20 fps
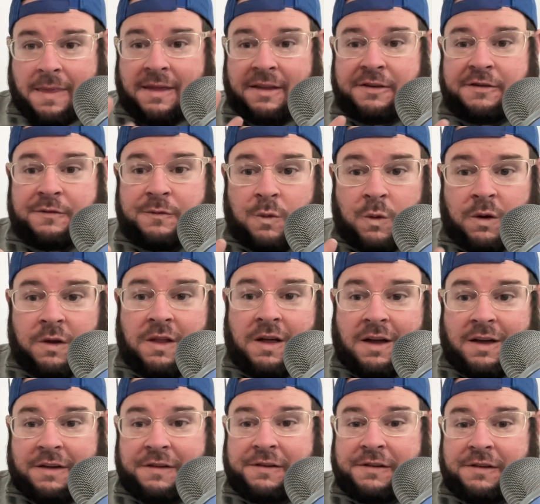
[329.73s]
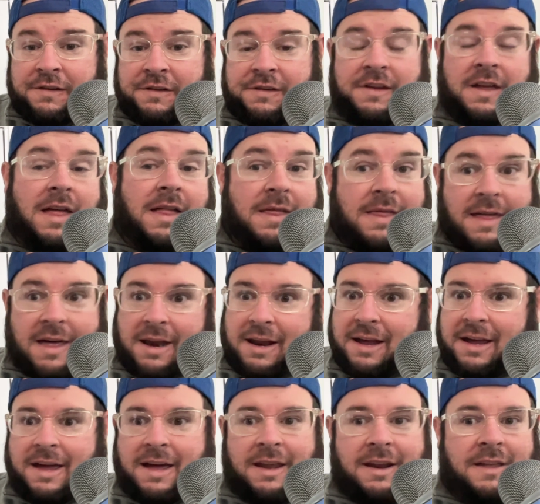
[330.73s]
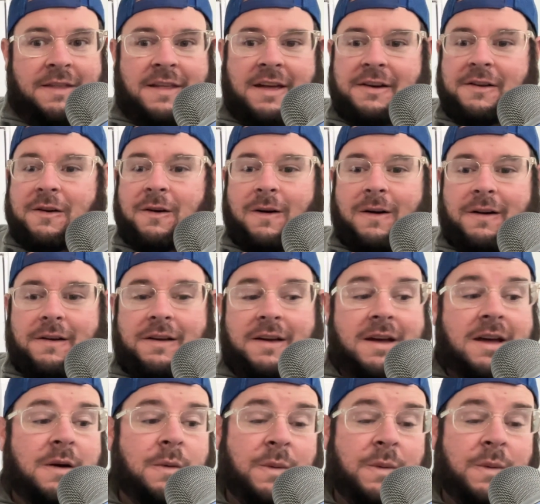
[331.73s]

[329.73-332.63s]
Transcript: That's 4 losses that I had on that card.